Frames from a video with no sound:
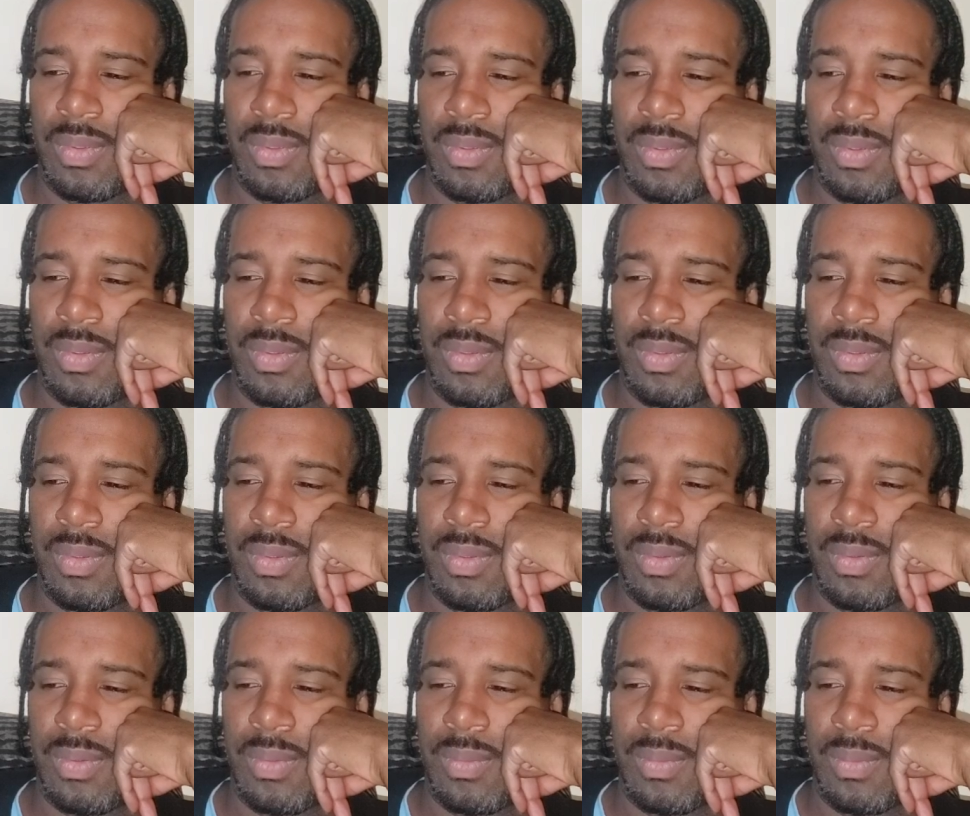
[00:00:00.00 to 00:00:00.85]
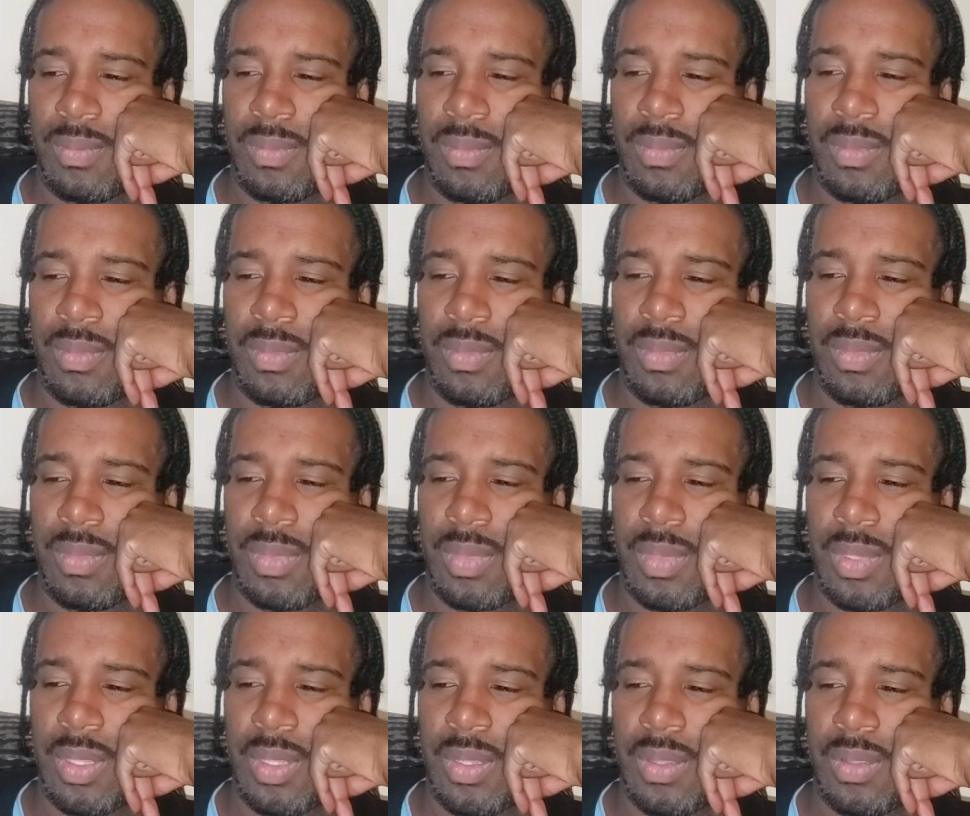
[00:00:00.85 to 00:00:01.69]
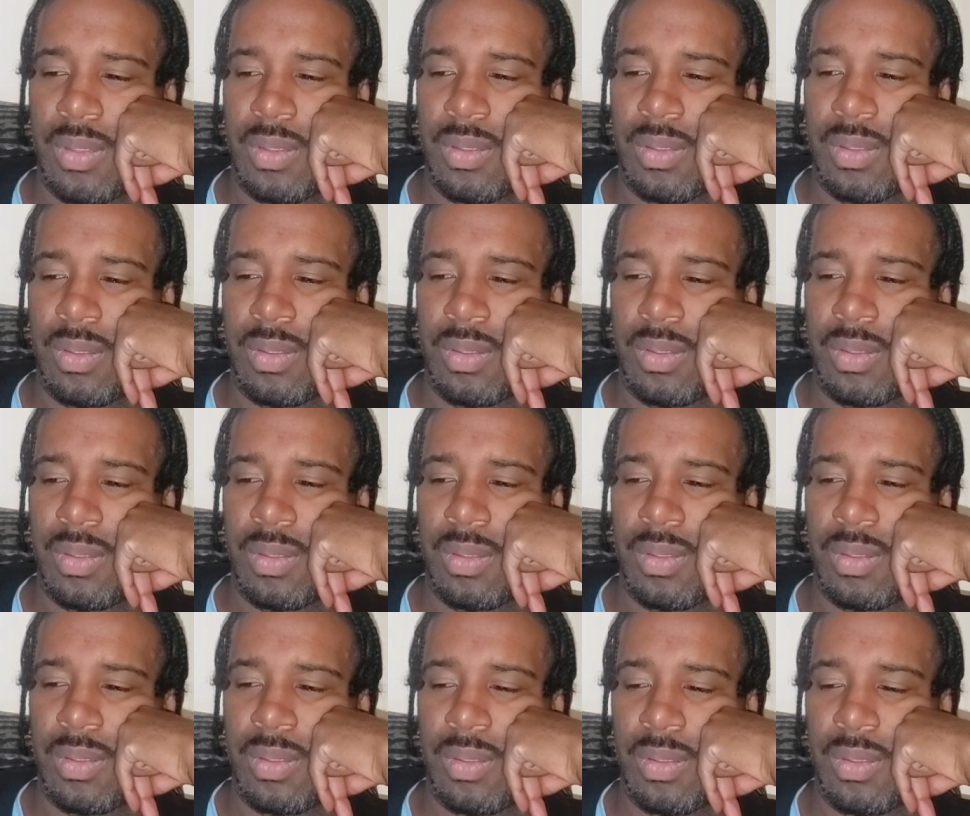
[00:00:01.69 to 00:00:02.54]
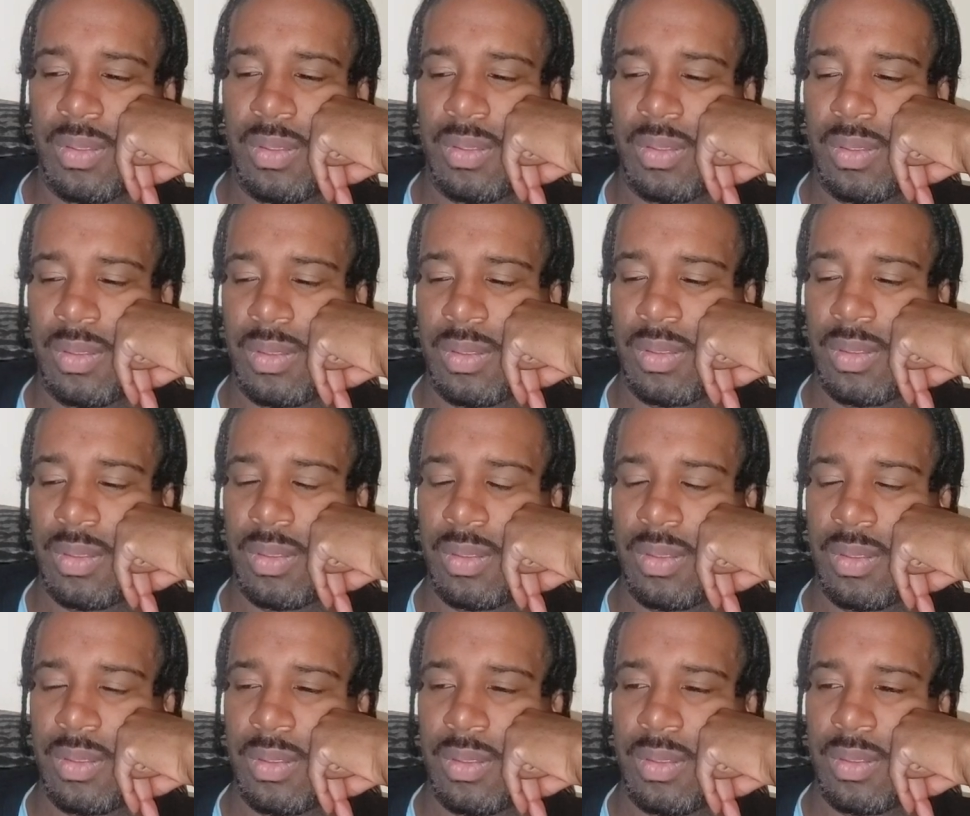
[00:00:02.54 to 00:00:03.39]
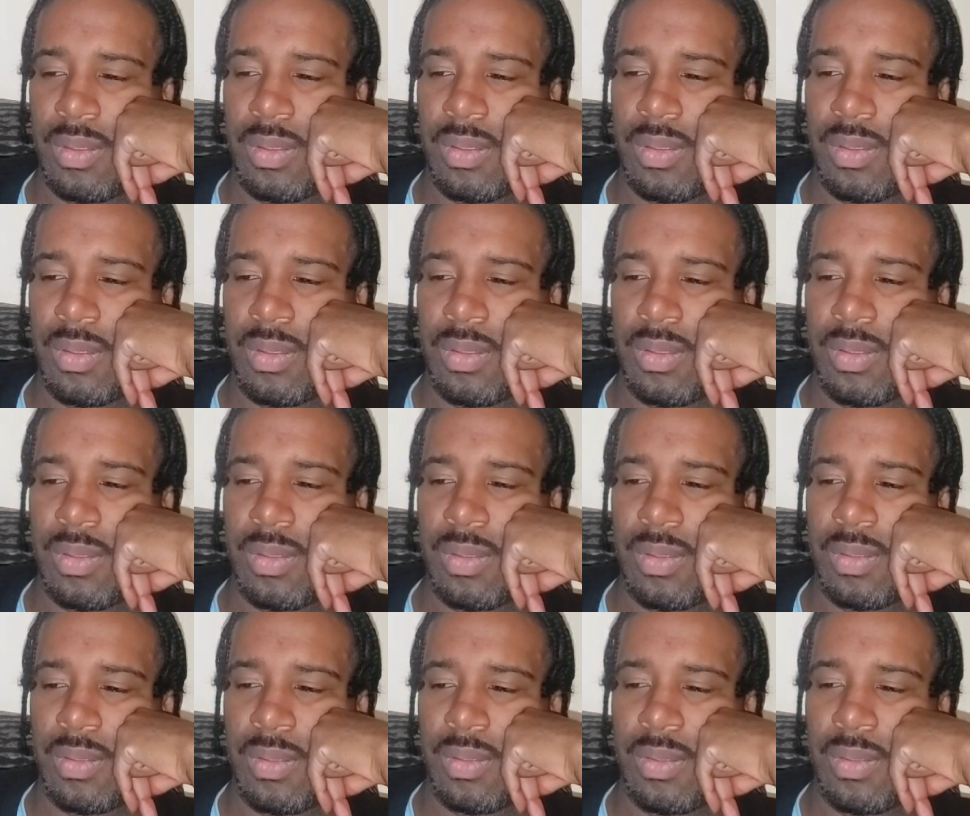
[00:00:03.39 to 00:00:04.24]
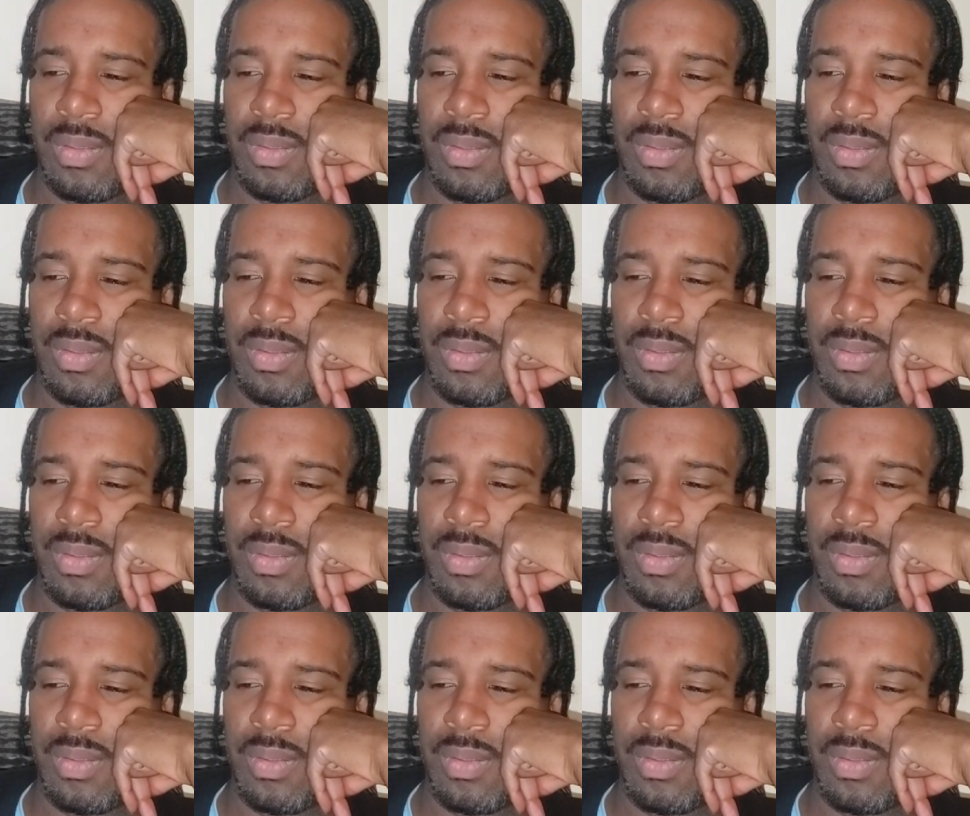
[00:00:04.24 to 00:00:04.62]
(not speaking)